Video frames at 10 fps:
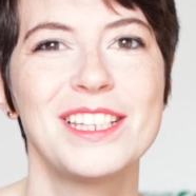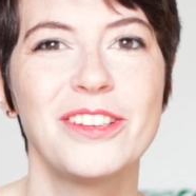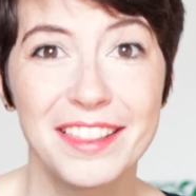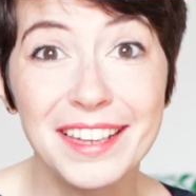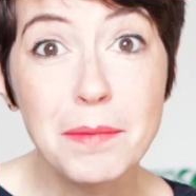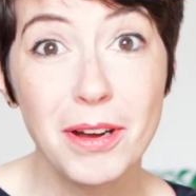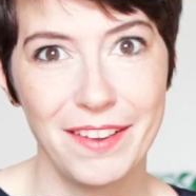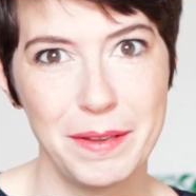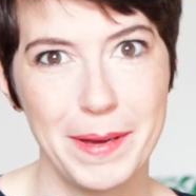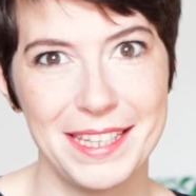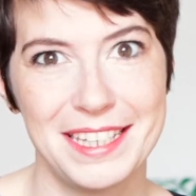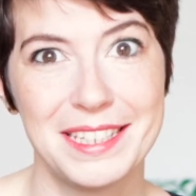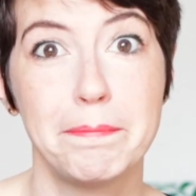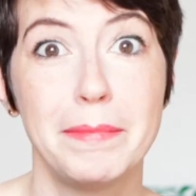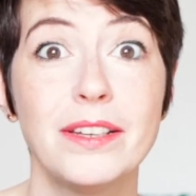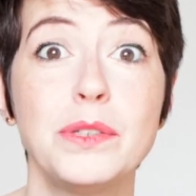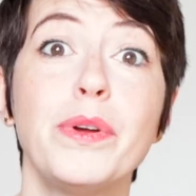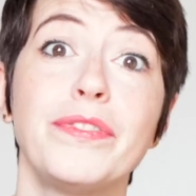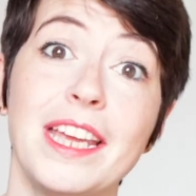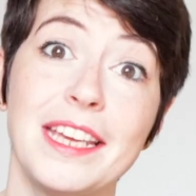So the thing about having pets is because
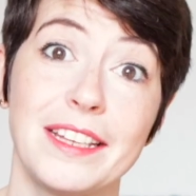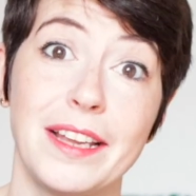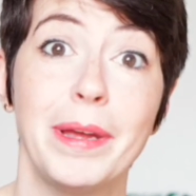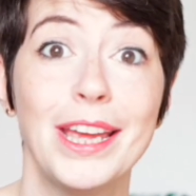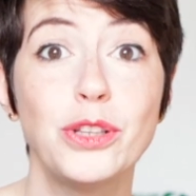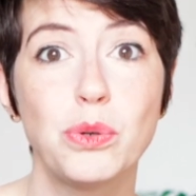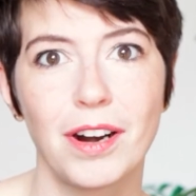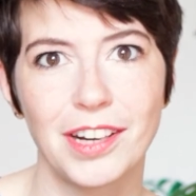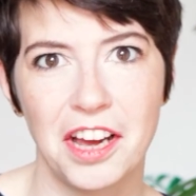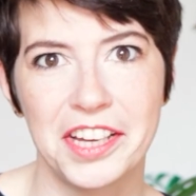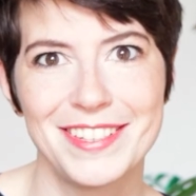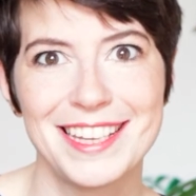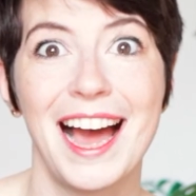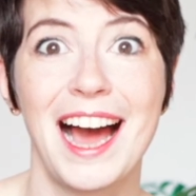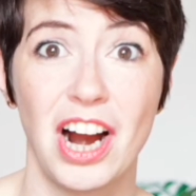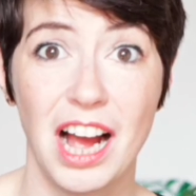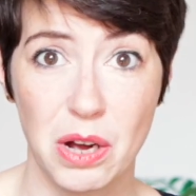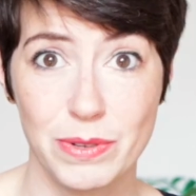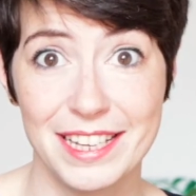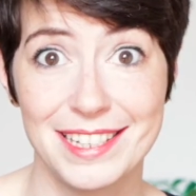we've taken them into our lives, our
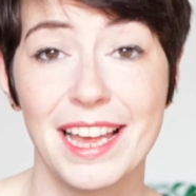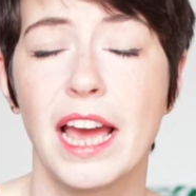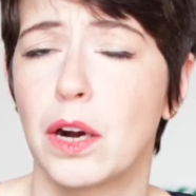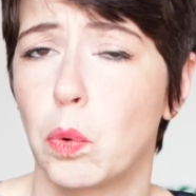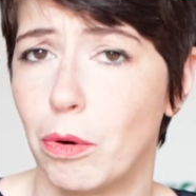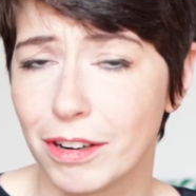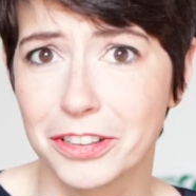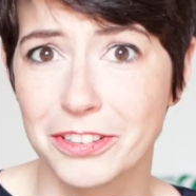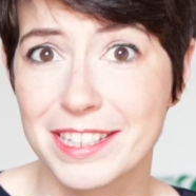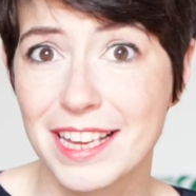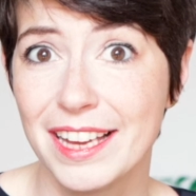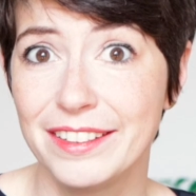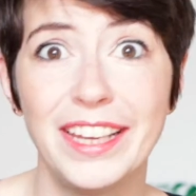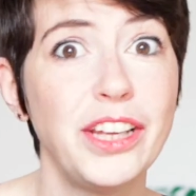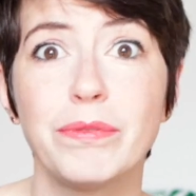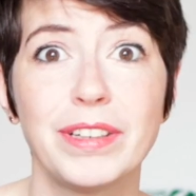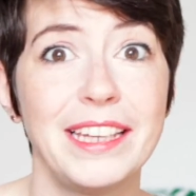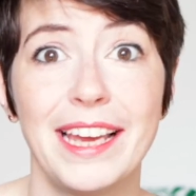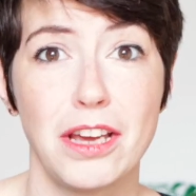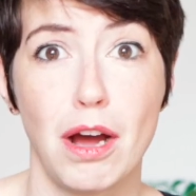houses, and our worlds, they don't
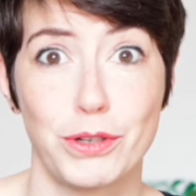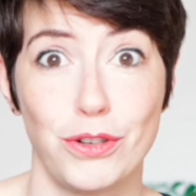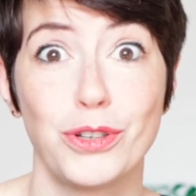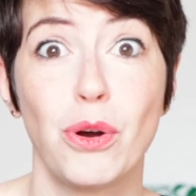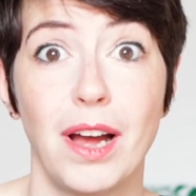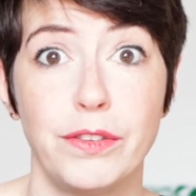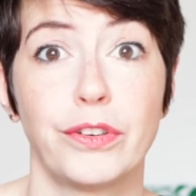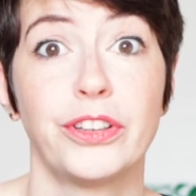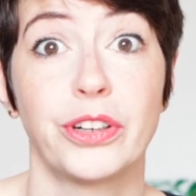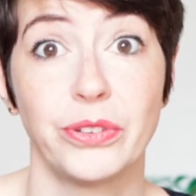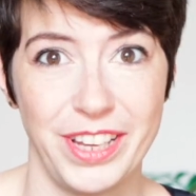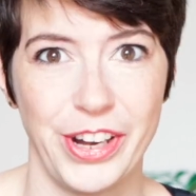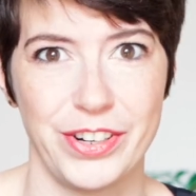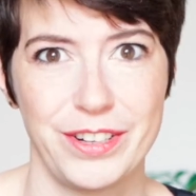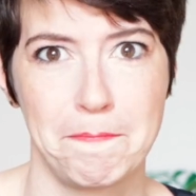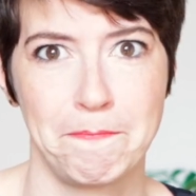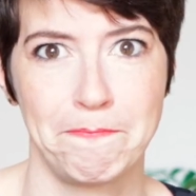really get the option to go hunt for their own dinners.